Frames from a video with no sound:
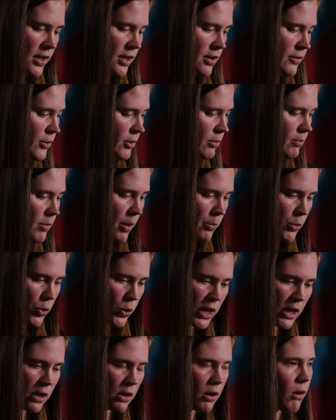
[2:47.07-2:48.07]
her
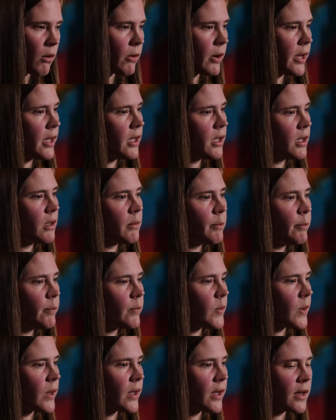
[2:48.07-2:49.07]
memory going
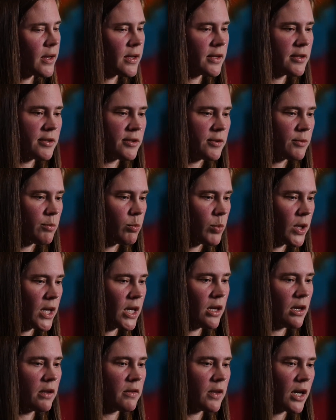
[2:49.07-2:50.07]
and
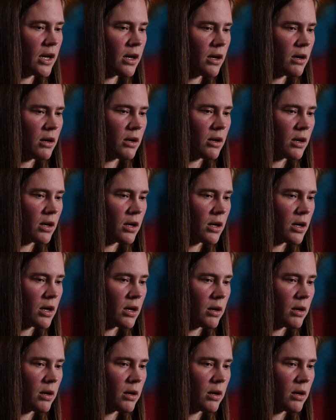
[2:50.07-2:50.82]
being there